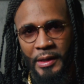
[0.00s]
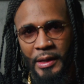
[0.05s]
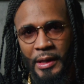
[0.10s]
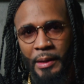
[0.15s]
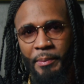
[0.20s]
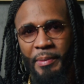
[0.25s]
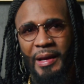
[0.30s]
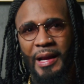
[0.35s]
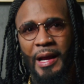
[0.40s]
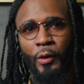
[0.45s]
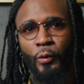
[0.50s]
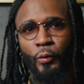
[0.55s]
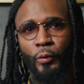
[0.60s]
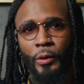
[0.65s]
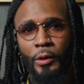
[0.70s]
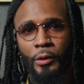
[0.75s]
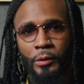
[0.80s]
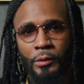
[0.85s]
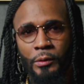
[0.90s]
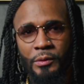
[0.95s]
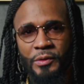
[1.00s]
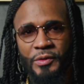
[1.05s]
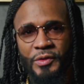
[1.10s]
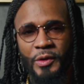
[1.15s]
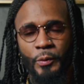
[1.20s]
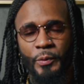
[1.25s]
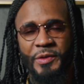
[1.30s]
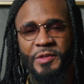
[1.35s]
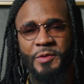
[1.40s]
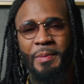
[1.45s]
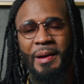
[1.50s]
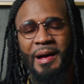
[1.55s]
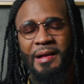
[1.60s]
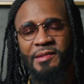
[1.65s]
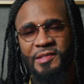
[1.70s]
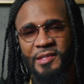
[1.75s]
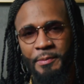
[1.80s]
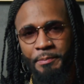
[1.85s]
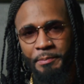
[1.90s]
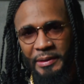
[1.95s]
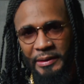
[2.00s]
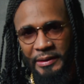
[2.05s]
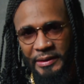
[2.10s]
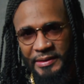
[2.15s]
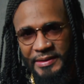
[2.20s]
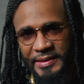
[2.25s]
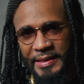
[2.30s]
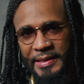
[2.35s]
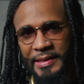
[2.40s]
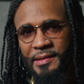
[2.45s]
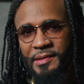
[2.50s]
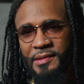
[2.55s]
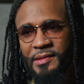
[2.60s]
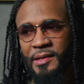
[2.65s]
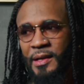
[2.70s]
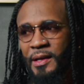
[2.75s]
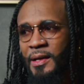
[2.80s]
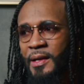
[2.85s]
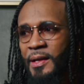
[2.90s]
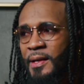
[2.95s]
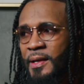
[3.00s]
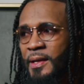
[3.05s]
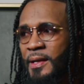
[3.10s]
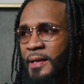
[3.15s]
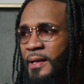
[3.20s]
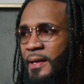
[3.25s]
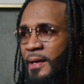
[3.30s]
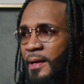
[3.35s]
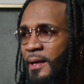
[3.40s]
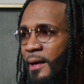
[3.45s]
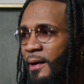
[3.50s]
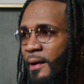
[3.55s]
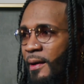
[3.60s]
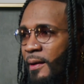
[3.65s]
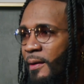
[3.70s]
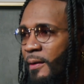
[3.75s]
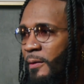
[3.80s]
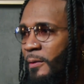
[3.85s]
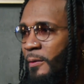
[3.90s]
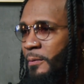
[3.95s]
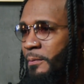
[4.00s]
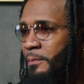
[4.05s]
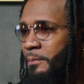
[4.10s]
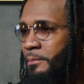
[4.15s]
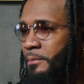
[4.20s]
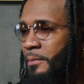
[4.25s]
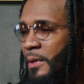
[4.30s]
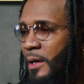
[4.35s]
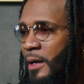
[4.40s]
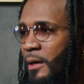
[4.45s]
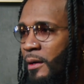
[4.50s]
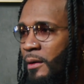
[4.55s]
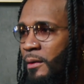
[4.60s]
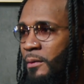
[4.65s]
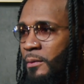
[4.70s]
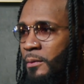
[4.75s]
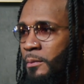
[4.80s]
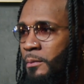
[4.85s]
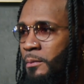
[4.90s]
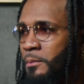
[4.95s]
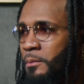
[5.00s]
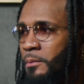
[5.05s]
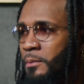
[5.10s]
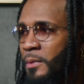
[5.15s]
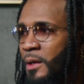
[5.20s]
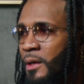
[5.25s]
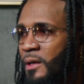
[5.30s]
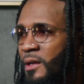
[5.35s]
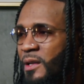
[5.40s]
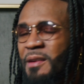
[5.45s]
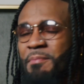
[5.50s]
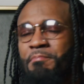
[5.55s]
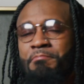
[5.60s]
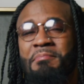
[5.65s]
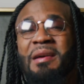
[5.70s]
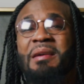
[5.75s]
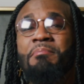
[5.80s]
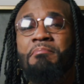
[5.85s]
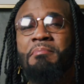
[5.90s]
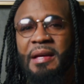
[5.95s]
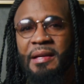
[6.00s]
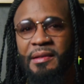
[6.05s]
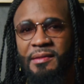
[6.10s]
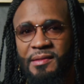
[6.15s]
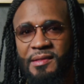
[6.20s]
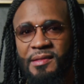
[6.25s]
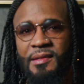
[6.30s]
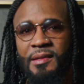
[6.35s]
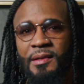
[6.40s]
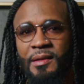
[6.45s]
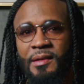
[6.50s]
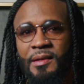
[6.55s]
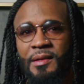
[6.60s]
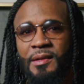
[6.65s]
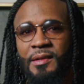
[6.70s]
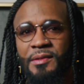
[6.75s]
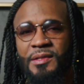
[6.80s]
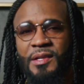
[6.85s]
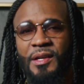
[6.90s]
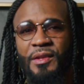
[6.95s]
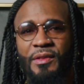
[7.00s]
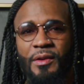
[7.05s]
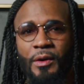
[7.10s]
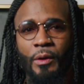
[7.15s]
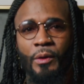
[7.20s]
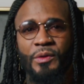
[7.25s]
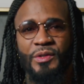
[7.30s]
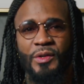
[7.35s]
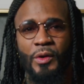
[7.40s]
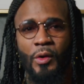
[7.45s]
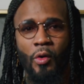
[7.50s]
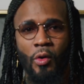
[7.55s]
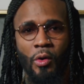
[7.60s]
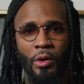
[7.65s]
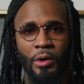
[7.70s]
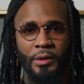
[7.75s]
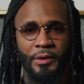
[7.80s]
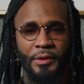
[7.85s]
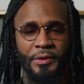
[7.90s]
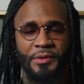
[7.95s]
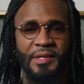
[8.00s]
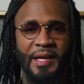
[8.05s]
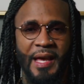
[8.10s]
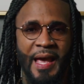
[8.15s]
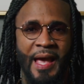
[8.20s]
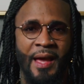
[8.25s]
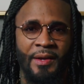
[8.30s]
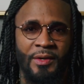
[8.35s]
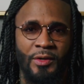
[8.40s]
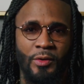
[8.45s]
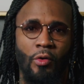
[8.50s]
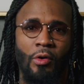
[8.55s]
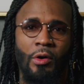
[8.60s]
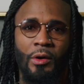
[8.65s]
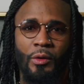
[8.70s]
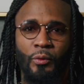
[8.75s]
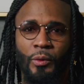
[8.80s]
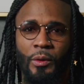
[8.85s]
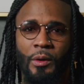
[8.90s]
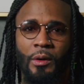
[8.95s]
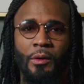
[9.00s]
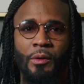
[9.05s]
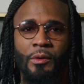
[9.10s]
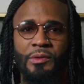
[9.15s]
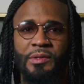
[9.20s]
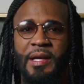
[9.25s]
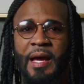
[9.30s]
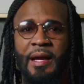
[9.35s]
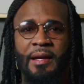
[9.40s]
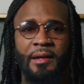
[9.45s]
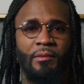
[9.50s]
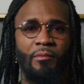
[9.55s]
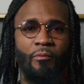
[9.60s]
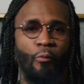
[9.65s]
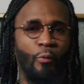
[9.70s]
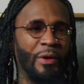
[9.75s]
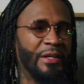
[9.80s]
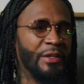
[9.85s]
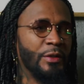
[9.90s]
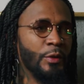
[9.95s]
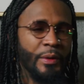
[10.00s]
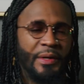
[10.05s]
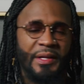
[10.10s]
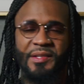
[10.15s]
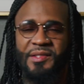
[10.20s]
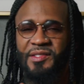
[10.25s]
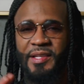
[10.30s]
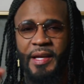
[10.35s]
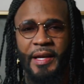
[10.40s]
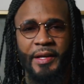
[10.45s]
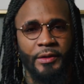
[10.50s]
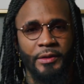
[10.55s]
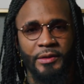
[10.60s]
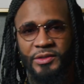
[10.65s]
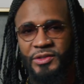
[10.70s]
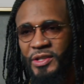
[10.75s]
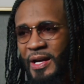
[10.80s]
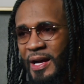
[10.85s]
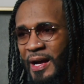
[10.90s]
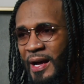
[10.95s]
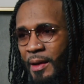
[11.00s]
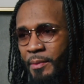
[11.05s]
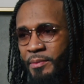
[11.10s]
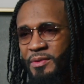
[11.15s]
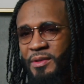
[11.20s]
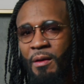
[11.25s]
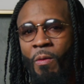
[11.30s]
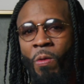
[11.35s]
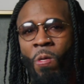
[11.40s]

about our roles, responsibilities, um, um, commitments to those orders and or roles. And we do it in secular jobs.